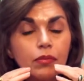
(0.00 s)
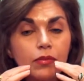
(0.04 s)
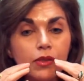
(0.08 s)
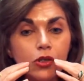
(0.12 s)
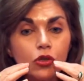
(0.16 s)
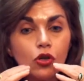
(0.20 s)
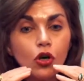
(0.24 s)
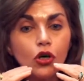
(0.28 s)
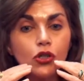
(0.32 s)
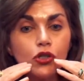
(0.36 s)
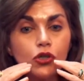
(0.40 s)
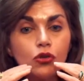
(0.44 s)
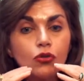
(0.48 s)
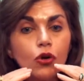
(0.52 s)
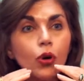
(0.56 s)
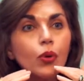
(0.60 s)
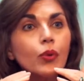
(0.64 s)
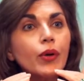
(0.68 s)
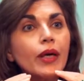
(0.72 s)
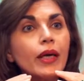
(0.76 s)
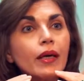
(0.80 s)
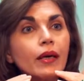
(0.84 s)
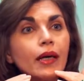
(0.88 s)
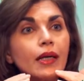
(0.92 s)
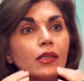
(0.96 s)
starts
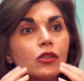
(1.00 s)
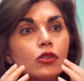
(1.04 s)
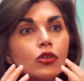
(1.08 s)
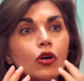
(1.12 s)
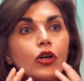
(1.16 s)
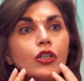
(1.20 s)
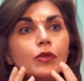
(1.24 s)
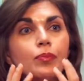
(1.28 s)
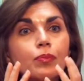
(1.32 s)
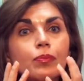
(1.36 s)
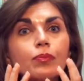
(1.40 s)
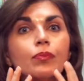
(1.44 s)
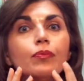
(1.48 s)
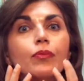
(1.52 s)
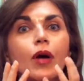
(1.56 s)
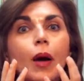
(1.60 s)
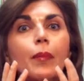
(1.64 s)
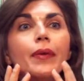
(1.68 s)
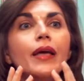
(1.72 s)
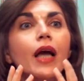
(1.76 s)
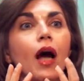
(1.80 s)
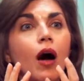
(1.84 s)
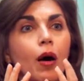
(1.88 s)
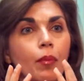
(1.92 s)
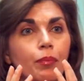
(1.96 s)
growing, it starts
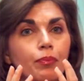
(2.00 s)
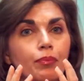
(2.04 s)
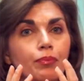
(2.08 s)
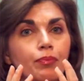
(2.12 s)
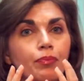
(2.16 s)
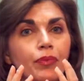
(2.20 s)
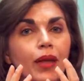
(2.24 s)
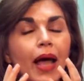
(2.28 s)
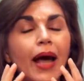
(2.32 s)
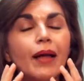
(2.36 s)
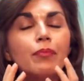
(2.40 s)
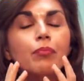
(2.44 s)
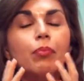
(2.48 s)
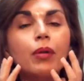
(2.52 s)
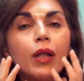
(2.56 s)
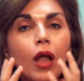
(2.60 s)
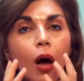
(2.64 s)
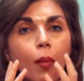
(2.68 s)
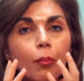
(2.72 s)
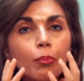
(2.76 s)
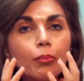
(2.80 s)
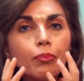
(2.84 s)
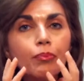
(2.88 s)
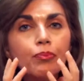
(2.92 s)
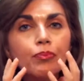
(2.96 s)
coming up and
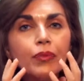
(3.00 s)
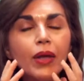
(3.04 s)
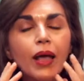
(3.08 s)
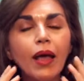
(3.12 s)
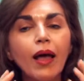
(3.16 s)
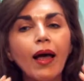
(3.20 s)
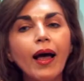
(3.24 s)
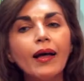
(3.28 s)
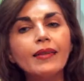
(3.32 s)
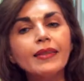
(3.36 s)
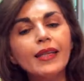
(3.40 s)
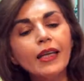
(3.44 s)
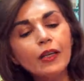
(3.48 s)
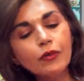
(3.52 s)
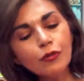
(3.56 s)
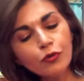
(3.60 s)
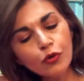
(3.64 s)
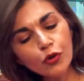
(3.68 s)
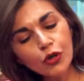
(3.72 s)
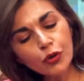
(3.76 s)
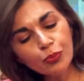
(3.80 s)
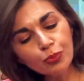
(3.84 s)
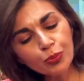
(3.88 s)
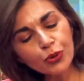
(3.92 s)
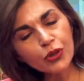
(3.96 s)
plump, and
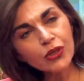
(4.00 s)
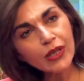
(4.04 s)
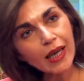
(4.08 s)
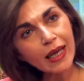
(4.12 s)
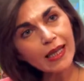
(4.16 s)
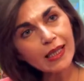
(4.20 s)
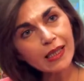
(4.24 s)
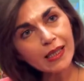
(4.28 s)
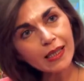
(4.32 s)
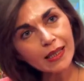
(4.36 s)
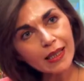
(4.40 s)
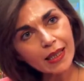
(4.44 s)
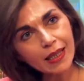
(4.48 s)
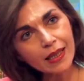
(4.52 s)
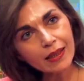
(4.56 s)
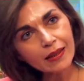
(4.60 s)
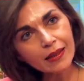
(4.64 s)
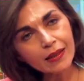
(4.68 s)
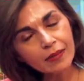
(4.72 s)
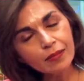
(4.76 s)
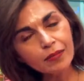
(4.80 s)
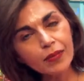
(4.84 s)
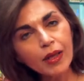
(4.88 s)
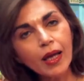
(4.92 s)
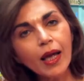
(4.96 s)
therefore it protects the teeth.
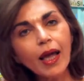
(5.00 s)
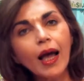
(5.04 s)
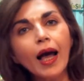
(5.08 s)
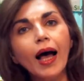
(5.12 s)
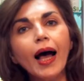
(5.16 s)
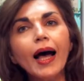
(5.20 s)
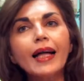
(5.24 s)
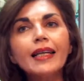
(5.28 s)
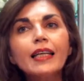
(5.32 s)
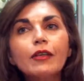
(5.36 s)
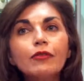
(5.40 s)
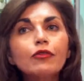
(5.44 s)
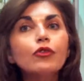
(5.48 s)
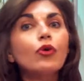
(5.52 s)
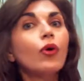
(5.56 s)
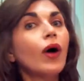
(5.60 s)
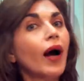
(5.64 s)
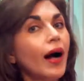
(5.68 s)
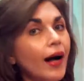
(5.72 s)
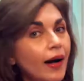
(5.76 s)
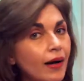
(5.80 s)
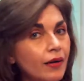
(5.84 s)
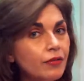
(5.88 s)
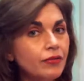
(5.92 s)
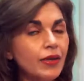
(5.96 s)
And if you
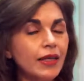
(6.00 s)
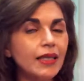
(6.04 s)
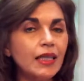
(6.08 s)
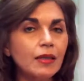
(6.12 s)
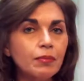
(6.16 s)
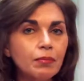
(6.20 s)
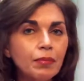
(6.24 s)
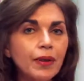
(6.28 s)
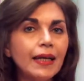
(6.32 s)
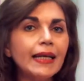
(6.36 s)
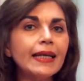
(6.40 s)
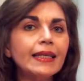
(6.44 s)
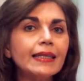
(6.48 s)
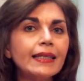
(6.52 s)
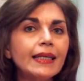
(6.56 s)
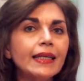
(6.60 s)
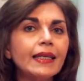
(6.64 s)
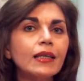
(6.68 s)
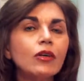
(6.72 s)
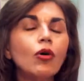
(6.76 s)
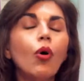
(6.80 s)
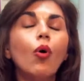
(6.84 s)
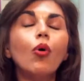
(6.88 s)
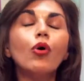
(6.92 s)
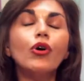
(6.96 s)
have any
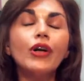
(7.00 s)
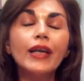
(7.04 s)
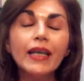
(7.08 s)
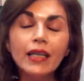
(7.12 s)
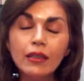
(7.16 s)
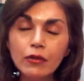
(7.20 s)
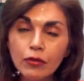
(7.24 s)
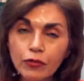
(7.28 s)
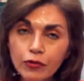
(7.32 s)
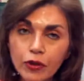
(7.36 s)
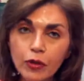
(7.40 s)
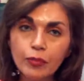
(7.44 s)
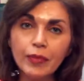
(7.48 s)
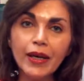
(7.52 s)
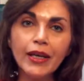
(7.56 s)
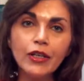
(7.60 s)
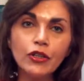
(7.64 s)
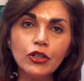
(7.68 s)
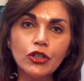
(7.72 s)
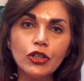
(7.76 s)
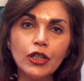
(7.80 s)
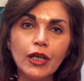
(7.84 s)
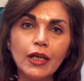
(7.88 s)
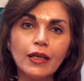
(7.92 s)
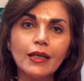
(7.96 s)
bleeding or
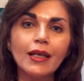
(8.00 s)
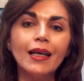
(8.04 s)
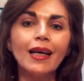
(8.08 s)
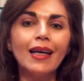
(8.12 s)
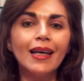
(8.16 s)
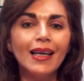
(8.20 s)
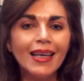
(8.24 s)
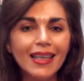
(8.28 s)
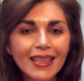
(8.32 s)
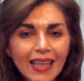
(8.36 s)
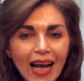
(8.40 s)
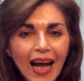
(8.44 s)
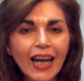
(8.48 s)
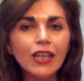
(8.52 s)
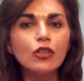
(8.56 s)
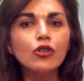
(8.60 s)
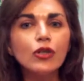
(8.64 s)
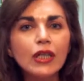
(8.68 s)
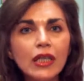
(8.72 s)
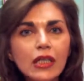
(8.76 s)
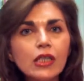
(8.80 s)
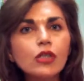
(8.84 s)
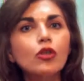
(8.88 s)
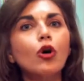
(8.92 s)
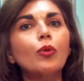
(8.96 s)
inflammation, it
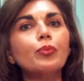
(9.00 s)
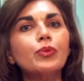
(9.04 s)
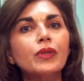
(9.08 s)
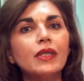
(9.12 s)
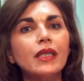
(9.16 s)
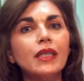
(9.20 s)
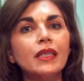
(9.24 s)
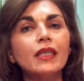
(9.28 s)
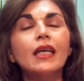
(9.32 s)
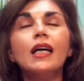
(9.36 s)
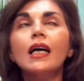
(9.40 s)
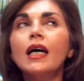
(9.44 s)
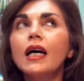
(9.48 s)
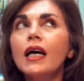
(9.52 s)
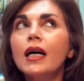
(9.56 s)
actually stops it,